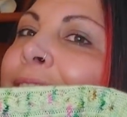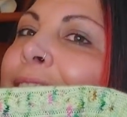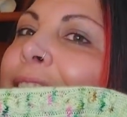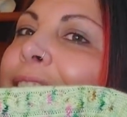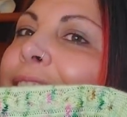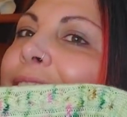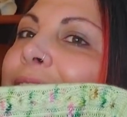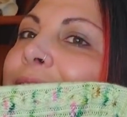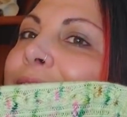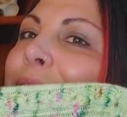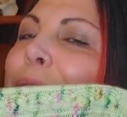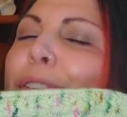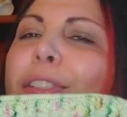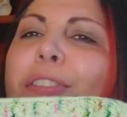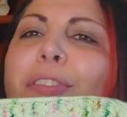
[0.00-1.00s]
to this,
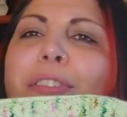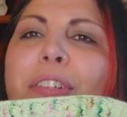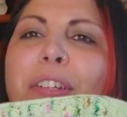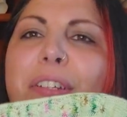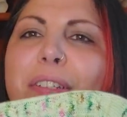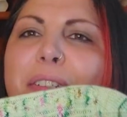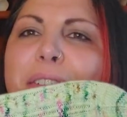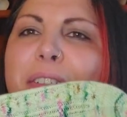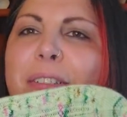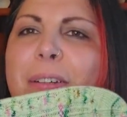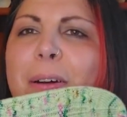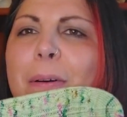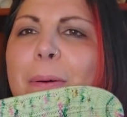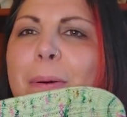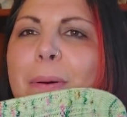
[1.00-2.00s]
which is just
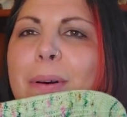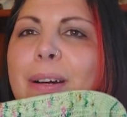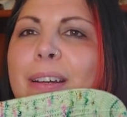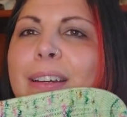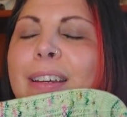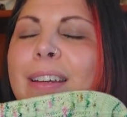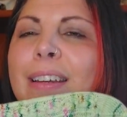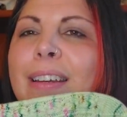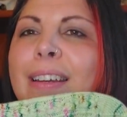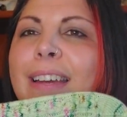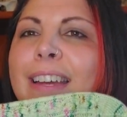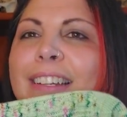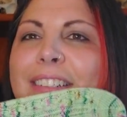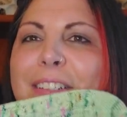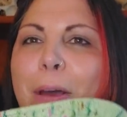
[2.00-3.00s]
so
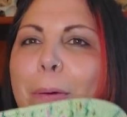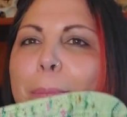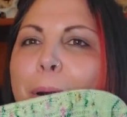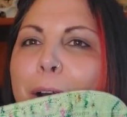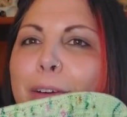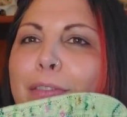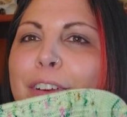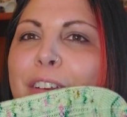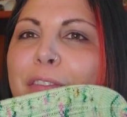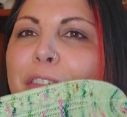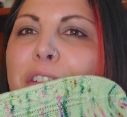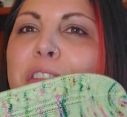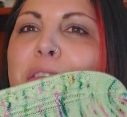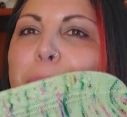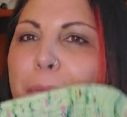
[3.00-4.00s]
perfect for
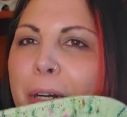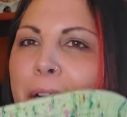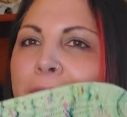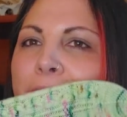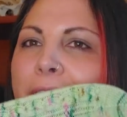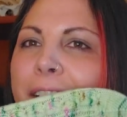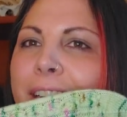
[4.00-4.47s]
spring.